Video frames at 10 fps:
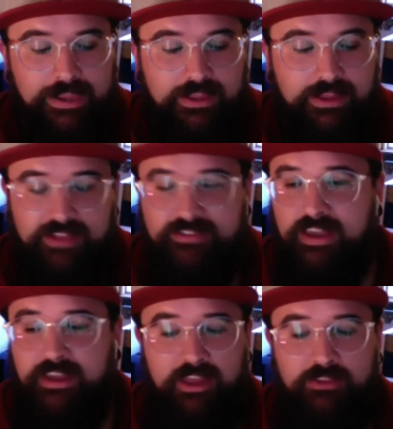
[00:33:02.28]
it's
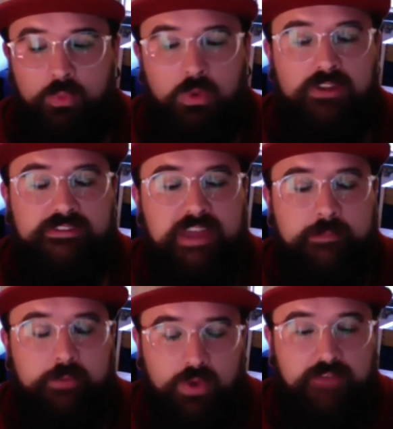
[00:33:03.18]
like it's one
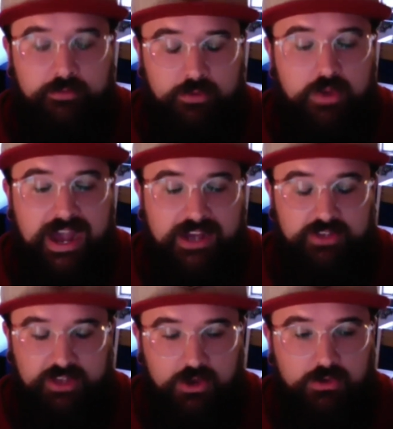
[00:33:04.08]
step away from you
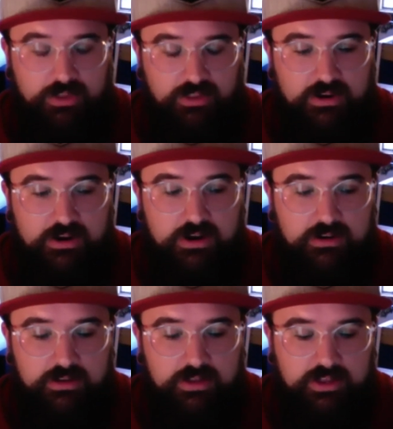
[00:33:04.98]
actually owning the car.
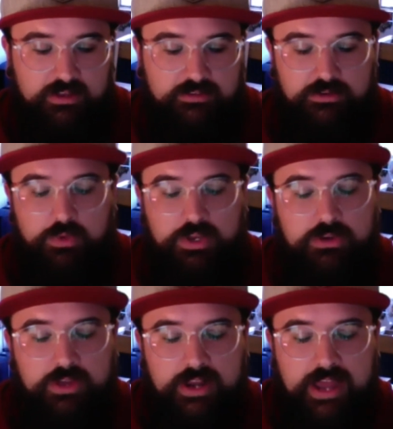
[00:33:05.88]
So when
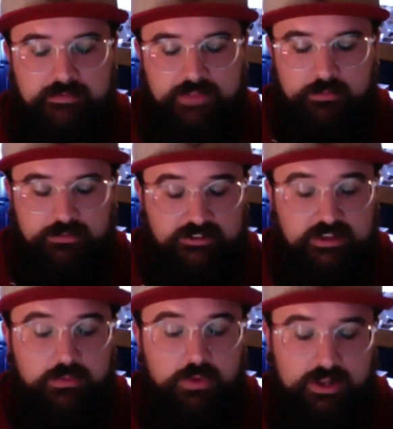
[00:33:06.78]
you can have them
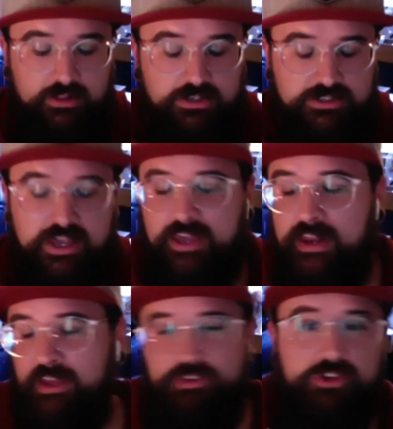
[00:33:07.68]
see what it looks like, and I
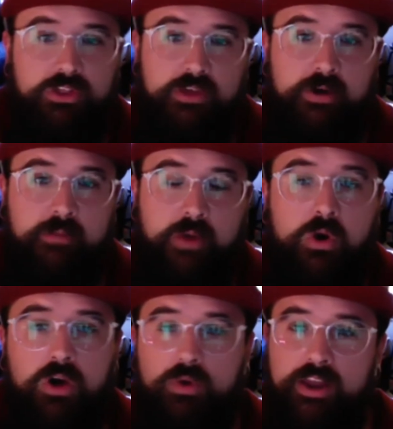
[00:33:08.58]
can show them on my
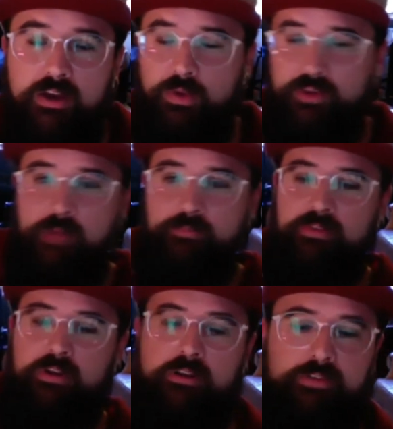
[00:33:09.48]
wall right here, I don't
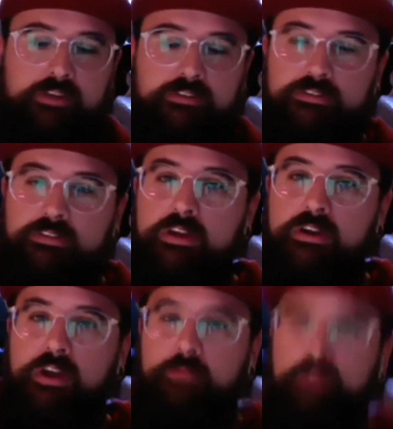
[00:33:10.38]
know if you guys can see that or not, but